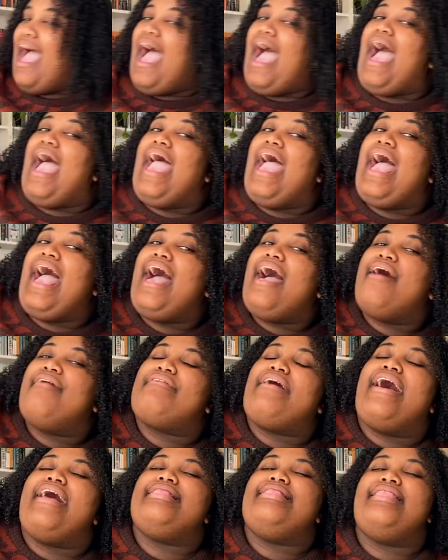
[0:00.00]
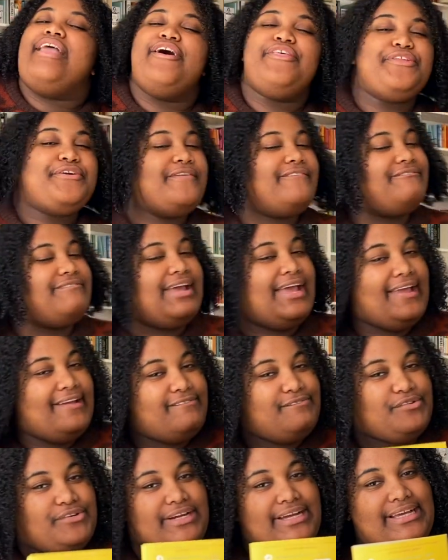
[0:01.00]
I have another
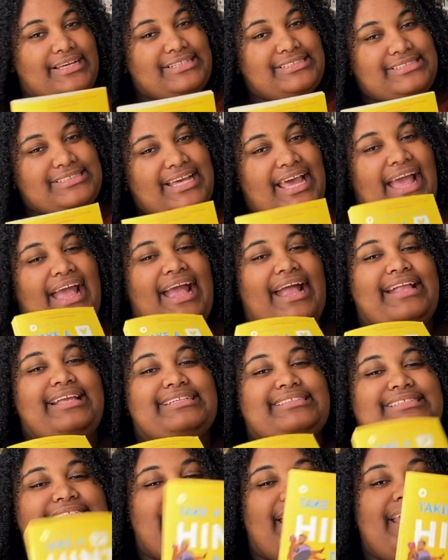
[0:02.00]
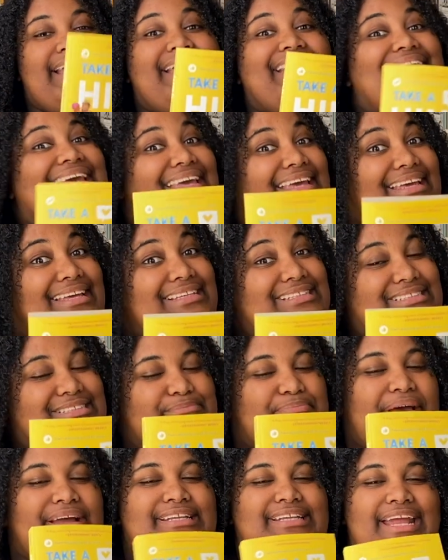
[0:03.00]
favorite. It is Take a Hint
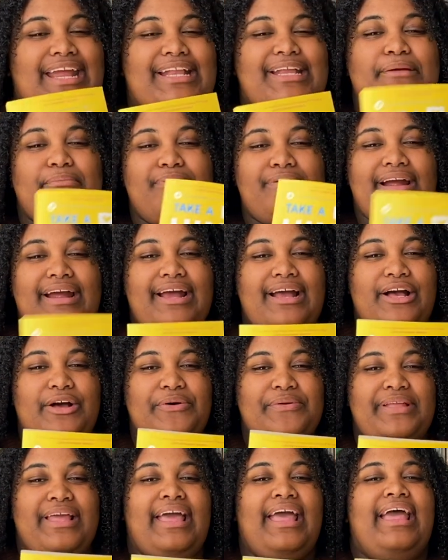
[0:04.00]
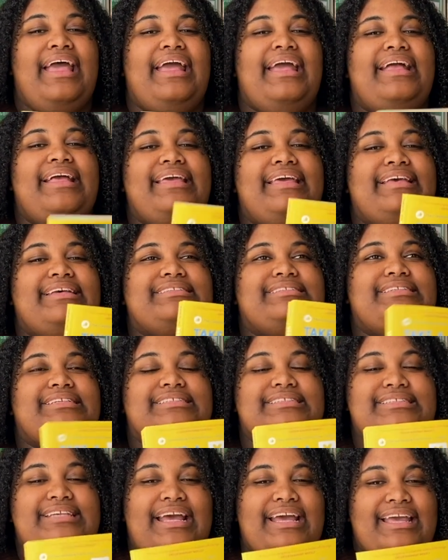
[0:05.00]
by Dani Brown. It is the
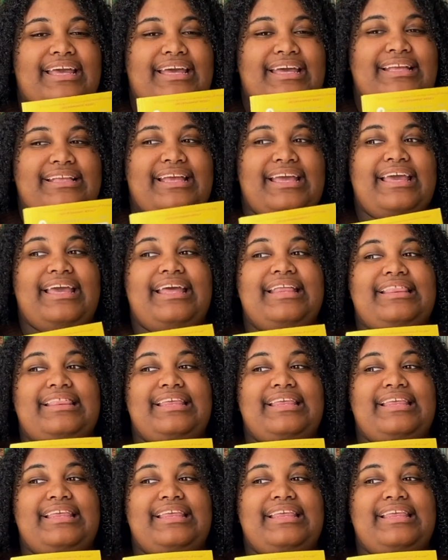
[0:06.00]
second in